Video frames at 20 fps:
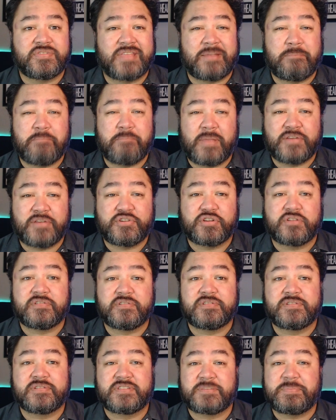mention
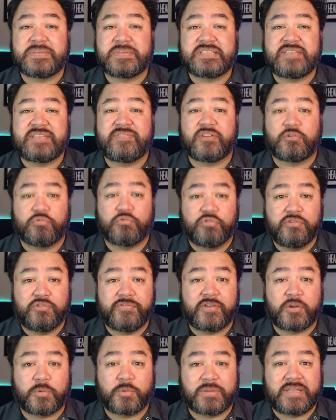specific
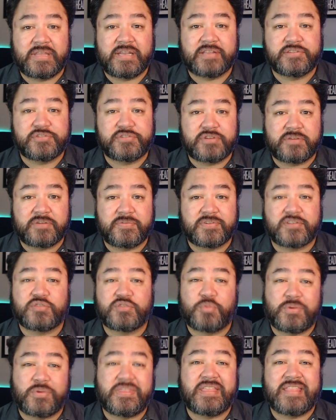roofing related services
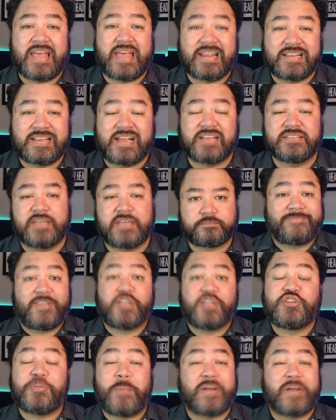within that content.
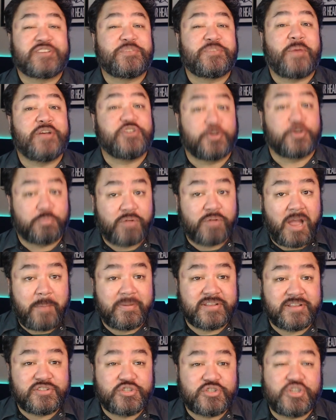To maximize your
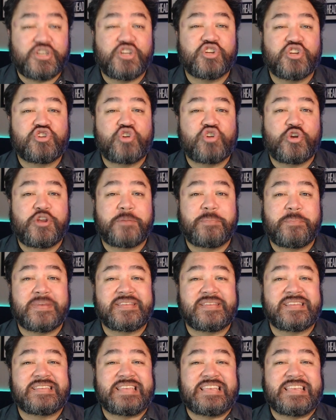prominence, you need to show your
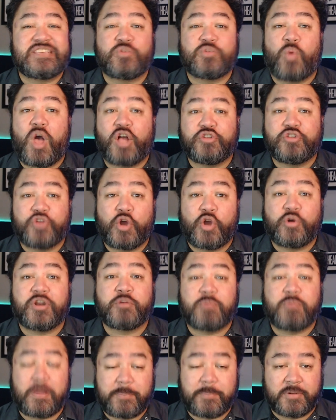business is well known and
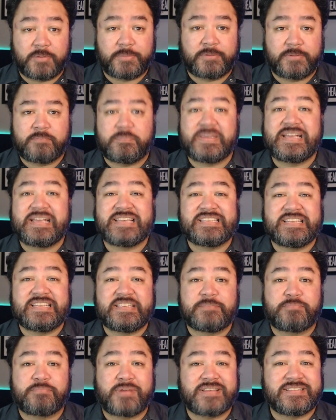reputable because it is
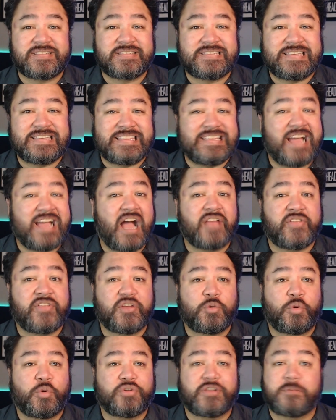present in the online
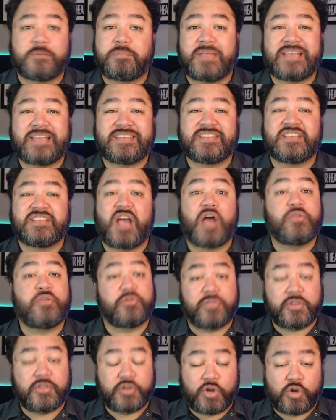world in places other
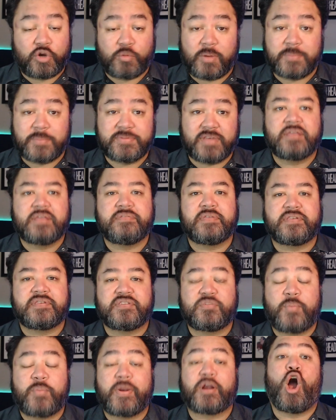than your own website. This is
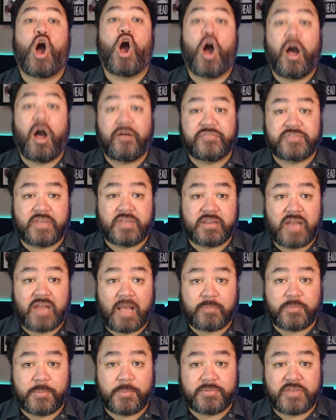where offsite
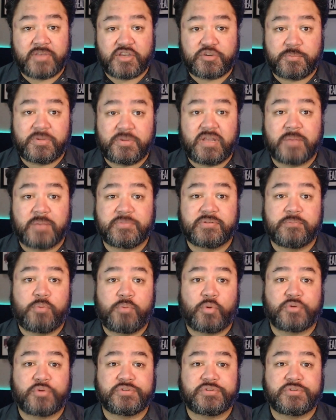optimization becomes important.